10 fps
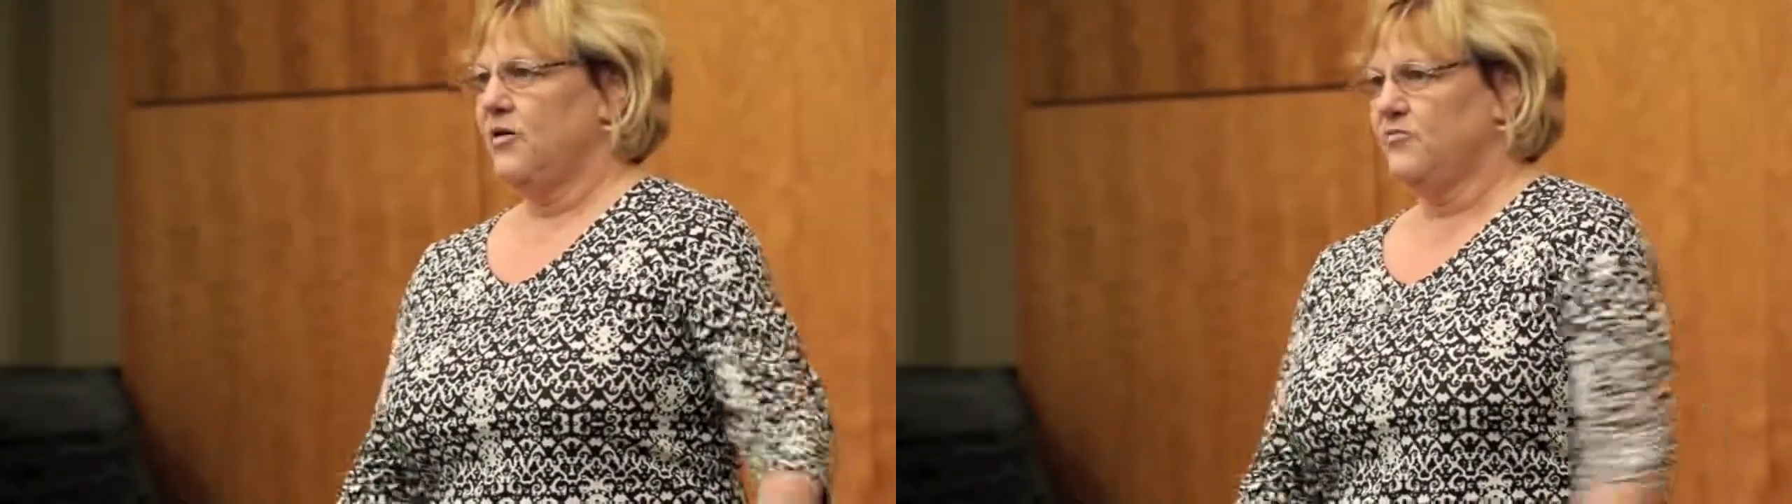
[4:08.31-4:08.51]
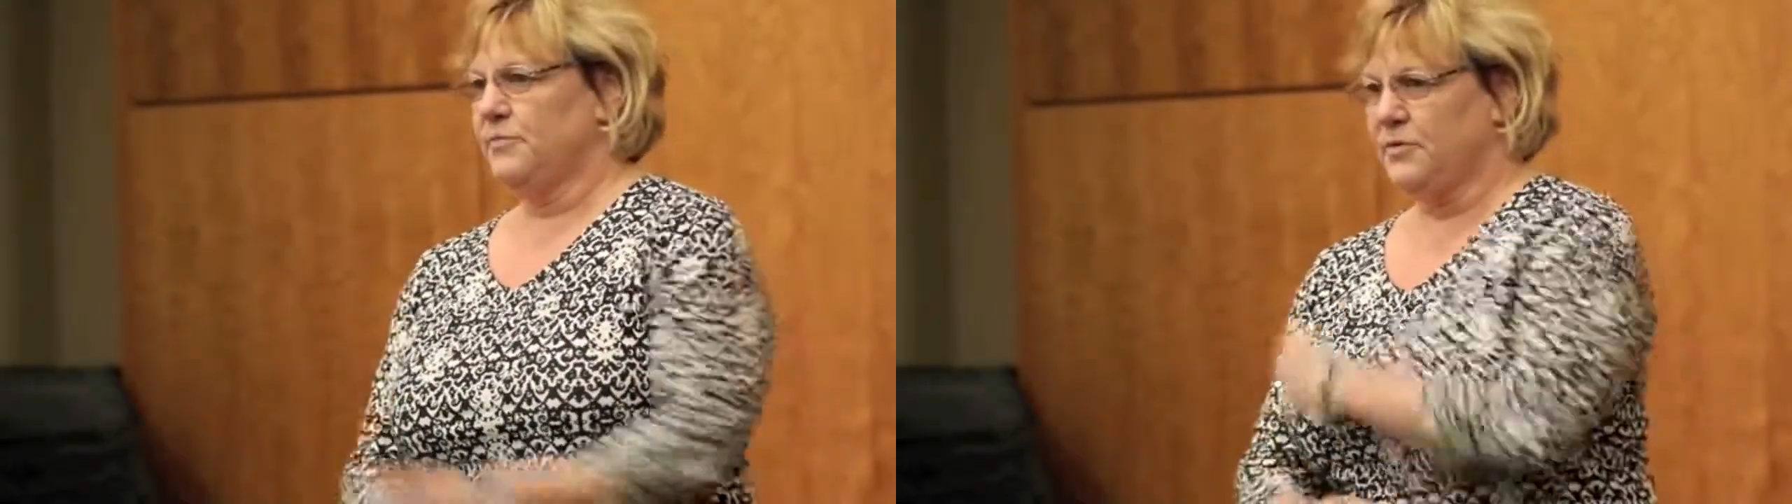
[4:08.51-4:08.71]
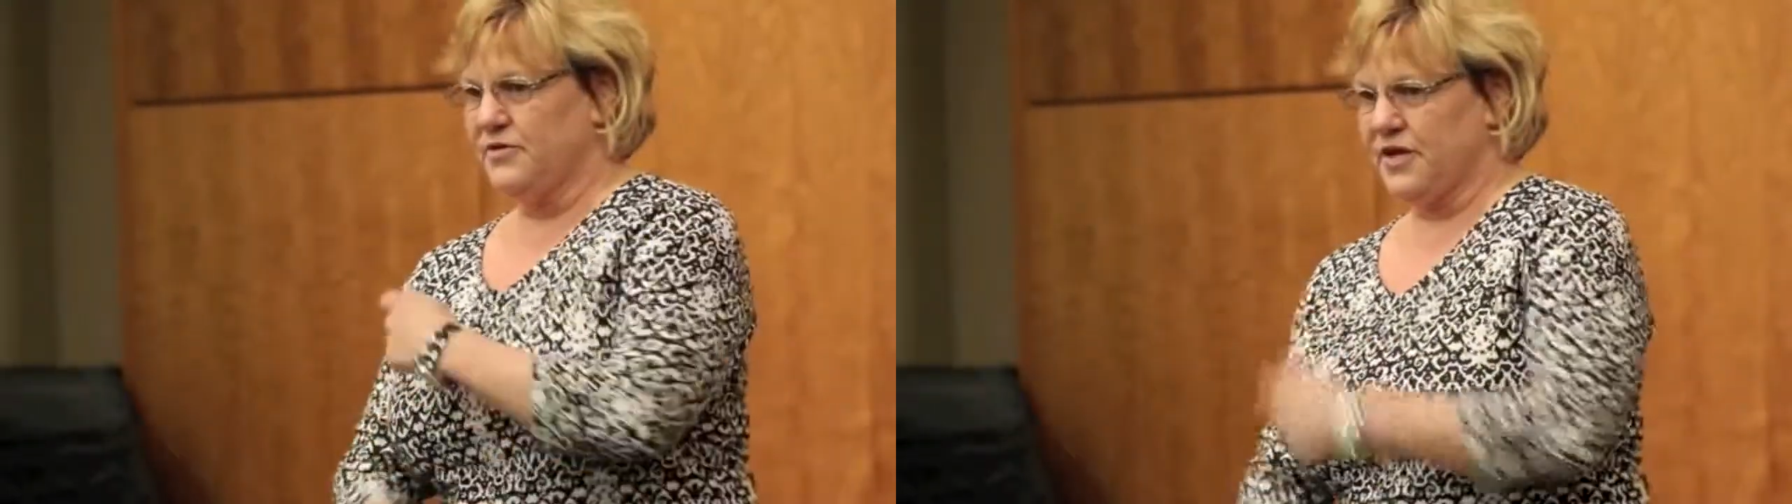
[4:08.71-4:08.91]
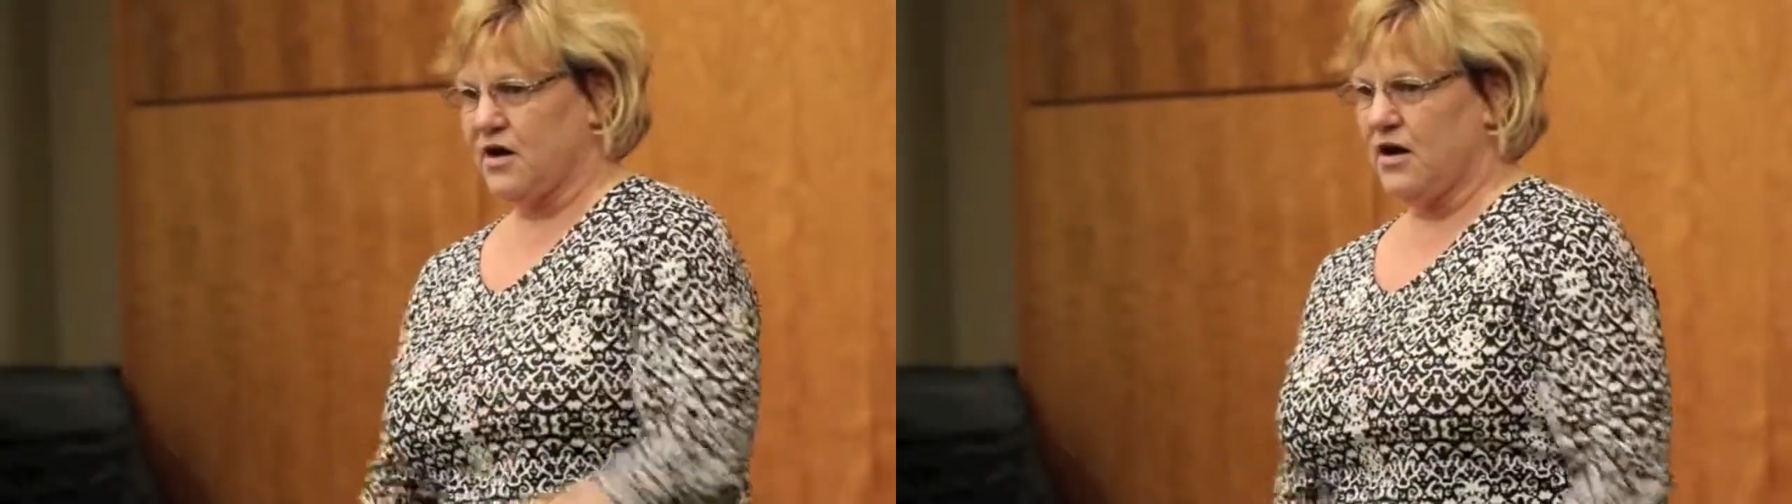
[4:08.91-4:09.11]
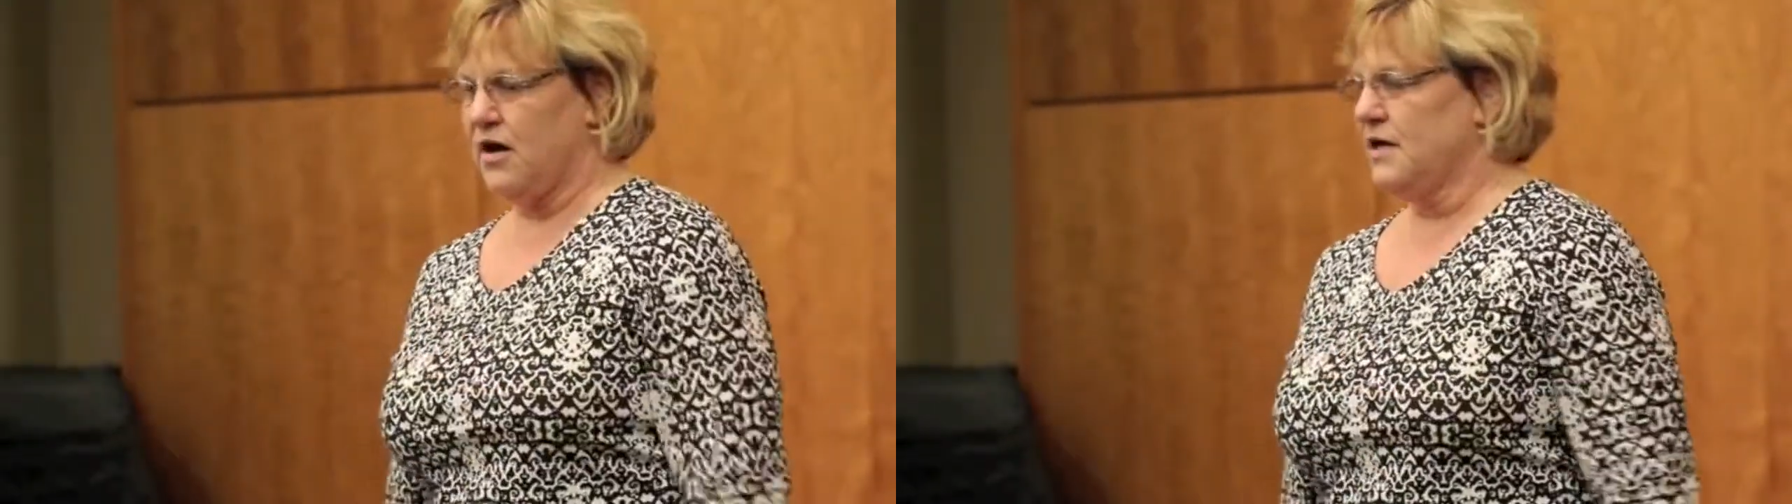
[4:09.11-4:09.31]
And over pulled
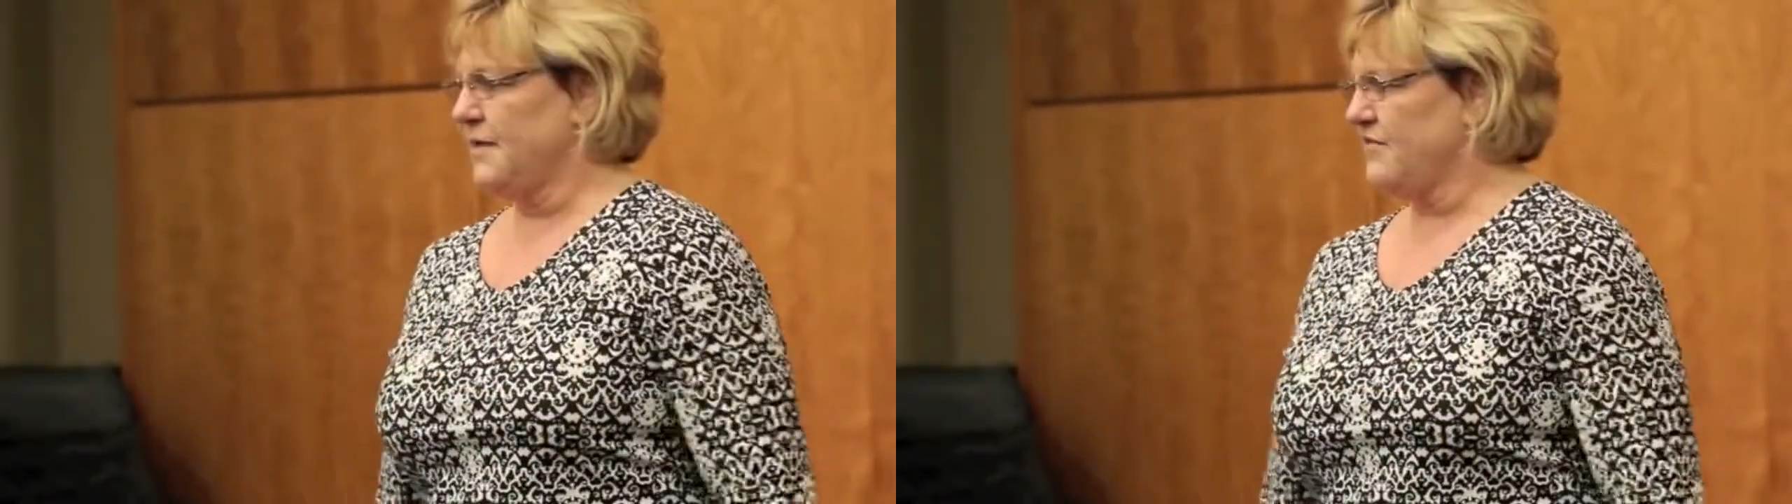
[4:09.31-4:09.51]
the car,